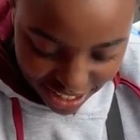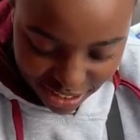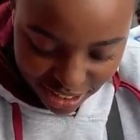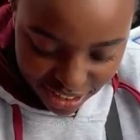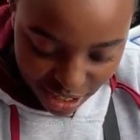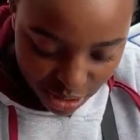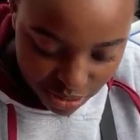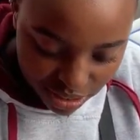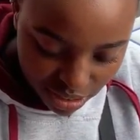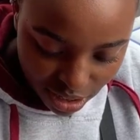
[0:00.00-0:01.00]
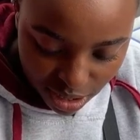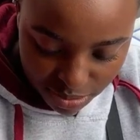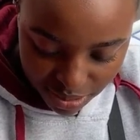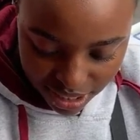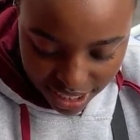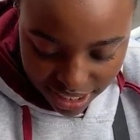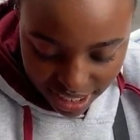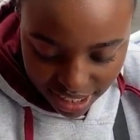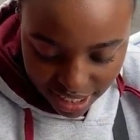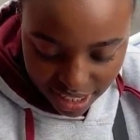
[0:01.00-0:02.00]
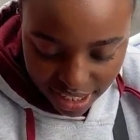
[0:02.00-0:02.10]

So it's not always on me like that.